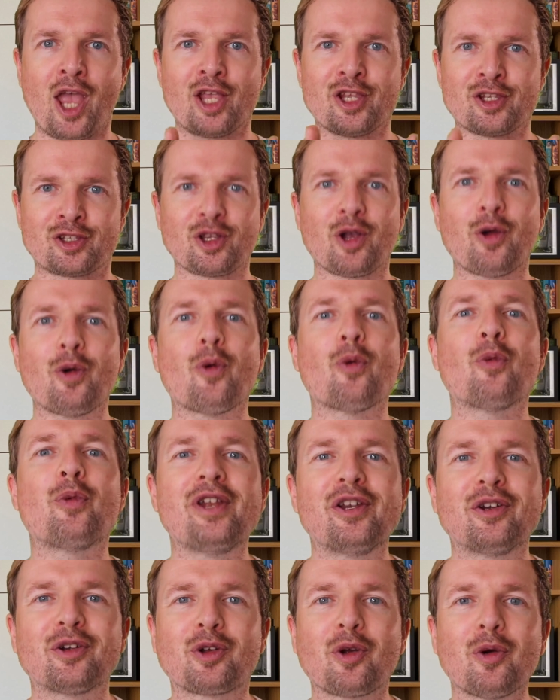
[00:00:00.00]
So
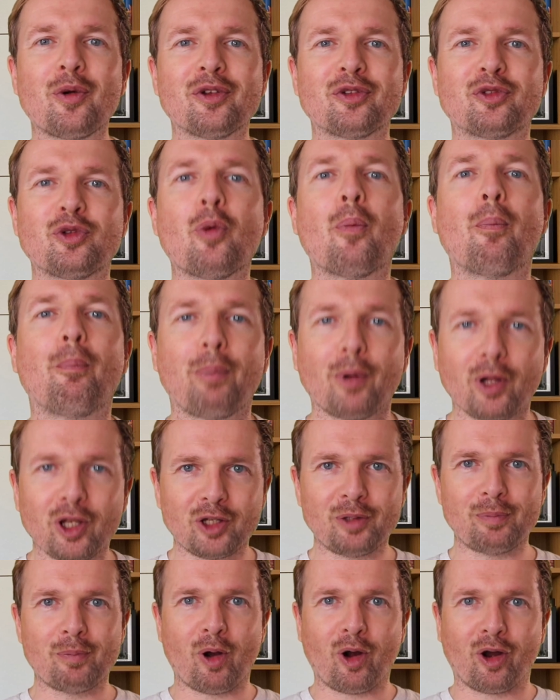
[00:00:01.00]
we are going to
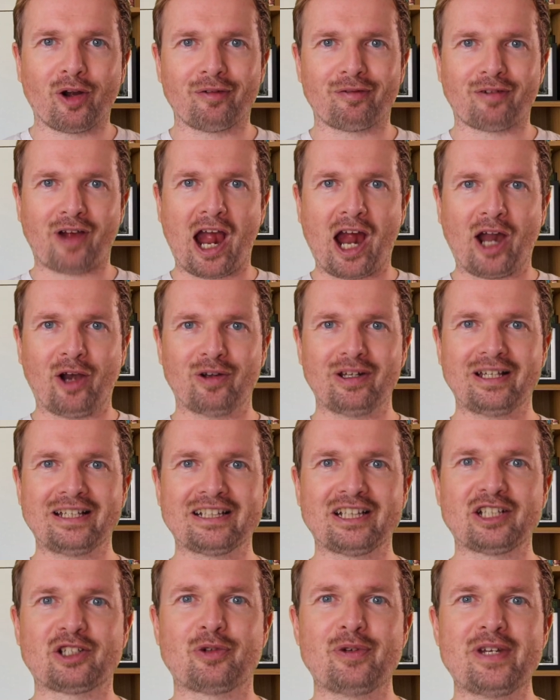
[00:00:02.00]
polymorph our
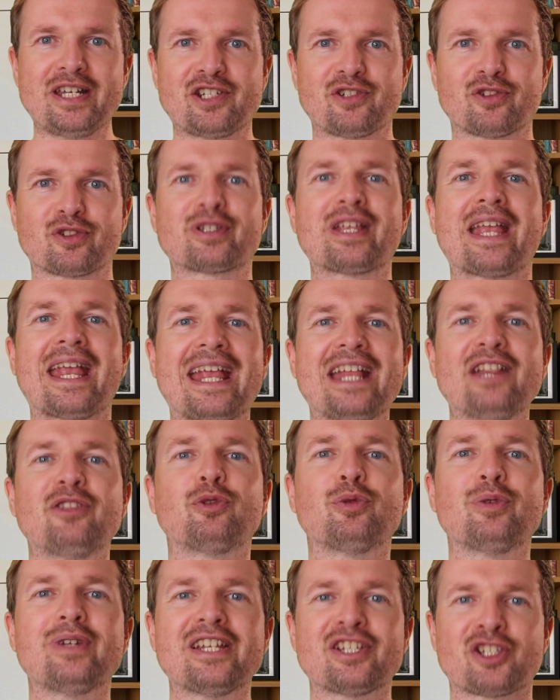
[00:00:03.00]
little creatures
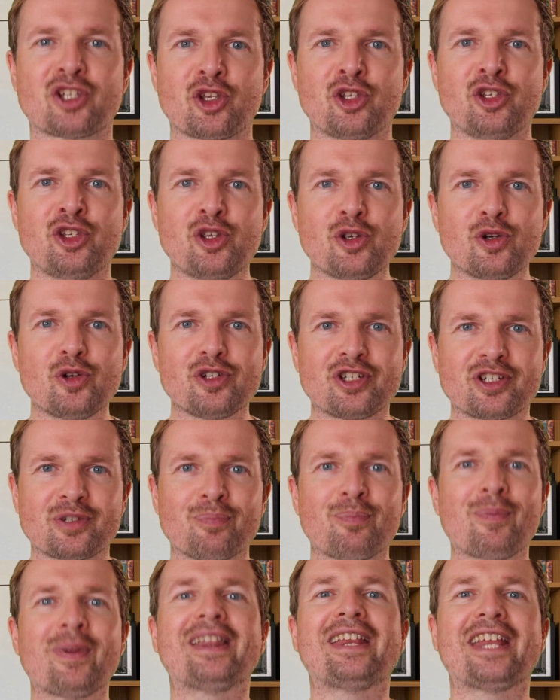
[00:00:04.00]
into this huge
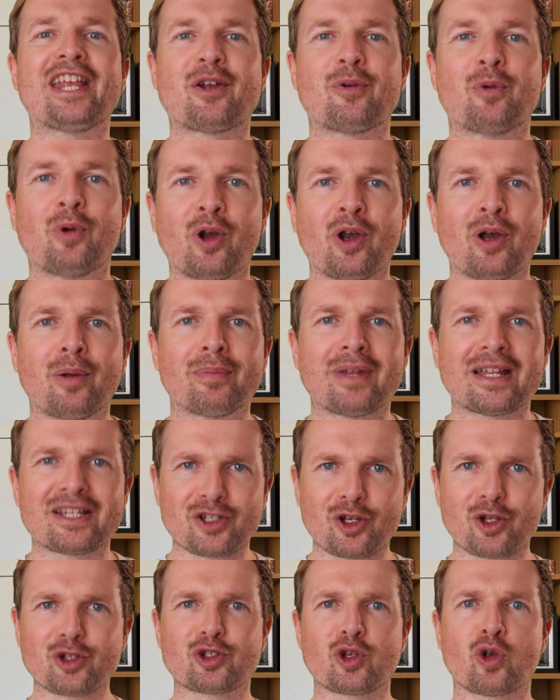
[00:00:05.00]
mythic worm that's
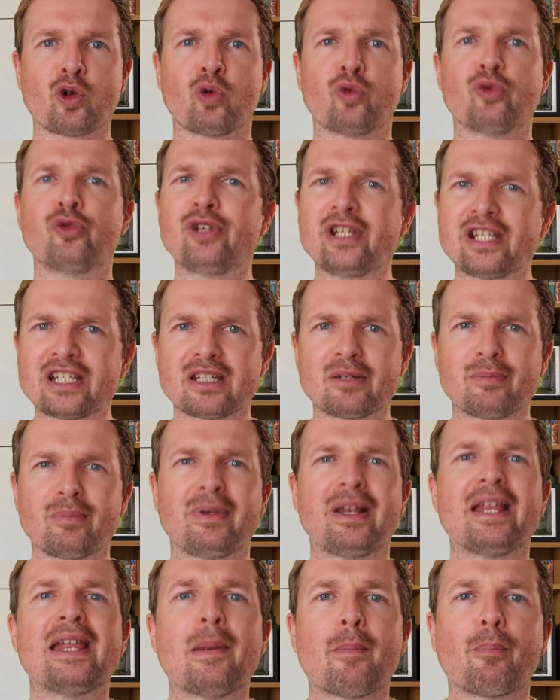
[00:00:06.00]
also
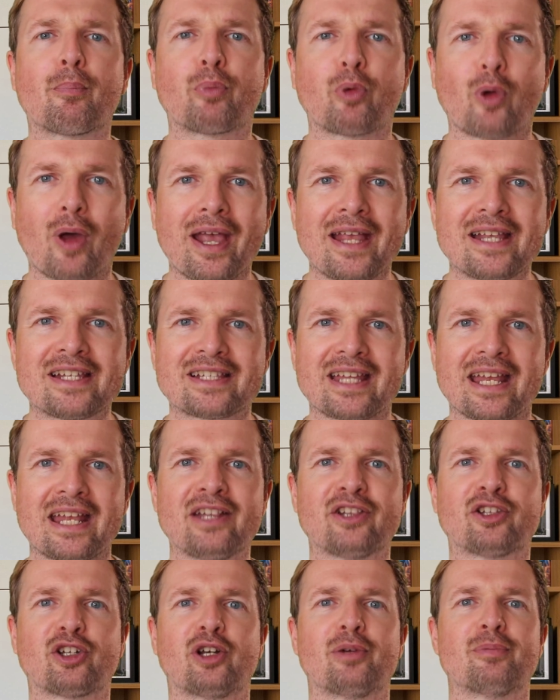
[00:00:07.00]
reasonably priced
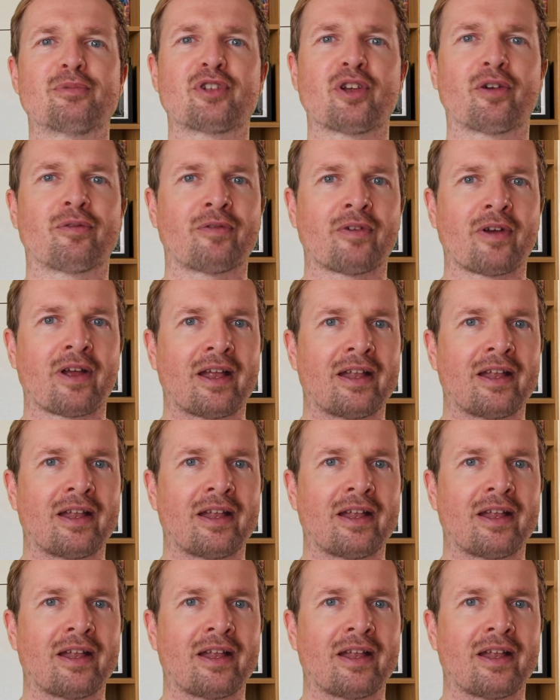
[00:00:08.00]
in terms of